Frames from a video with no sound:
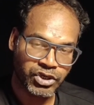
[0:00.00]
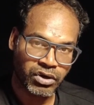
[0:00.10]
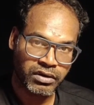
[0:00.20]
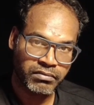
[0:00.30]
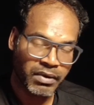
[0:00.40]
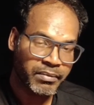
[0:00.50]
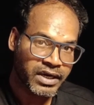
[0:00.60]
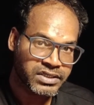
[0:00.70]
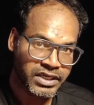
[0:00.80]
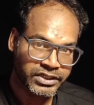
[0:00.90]
on
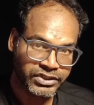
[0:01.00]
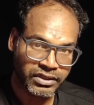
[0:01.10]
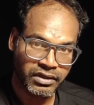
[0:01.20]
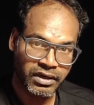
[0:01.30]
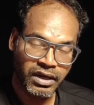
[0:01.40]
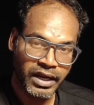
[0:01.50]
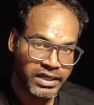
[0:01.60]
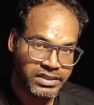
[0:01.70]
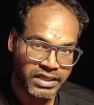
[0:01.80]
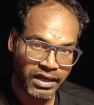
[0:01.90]
memorization,
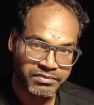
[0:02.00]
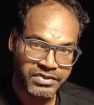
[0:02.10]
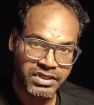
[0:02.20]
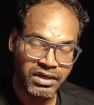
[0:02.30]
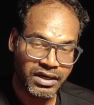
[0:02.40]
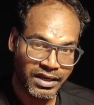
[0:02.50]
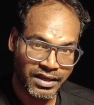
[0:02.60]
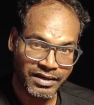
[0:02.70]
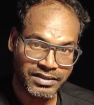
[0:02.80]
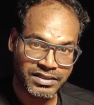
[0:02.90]
exams,
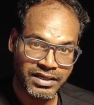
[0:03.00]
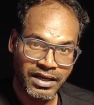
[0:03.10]
degrees,